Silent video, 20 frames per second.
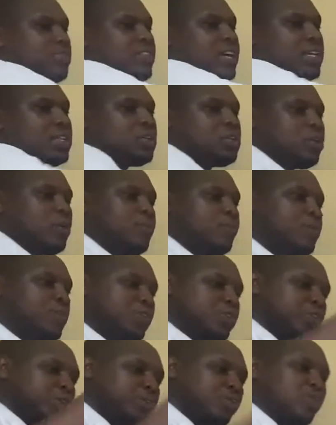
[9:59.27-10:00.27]
of that rock.
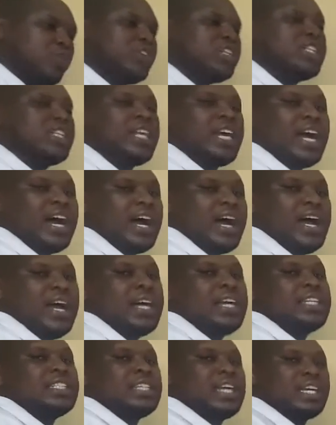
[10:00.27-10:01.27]
You remove it there,
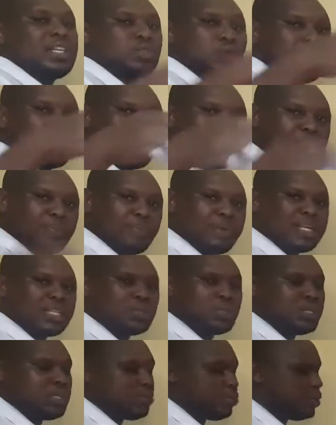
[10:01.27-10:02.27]
take to another
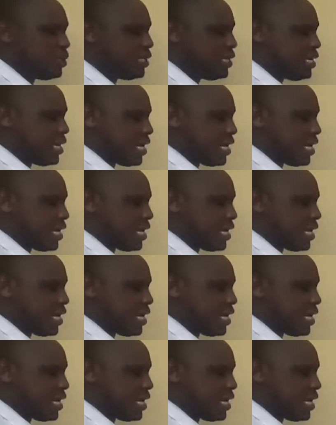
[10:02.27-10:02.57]
place with